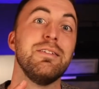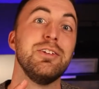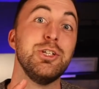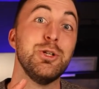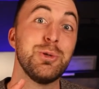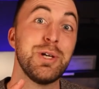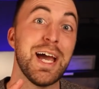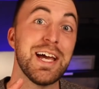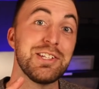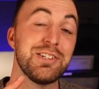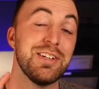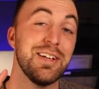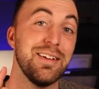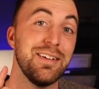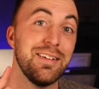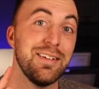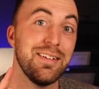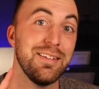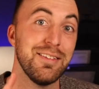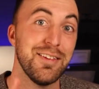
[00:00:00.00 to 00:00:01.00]
you guessed
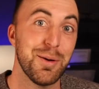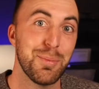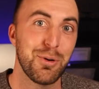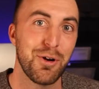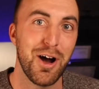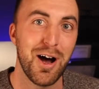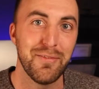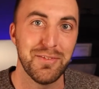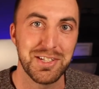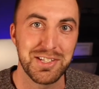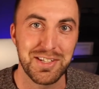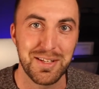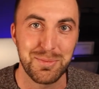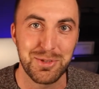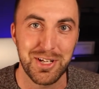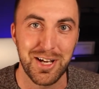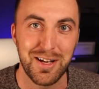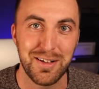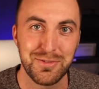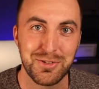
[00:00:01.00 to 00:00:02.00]
it, the province
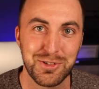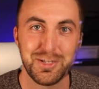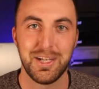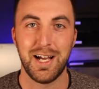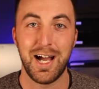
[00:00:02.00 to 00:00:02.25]
themselves.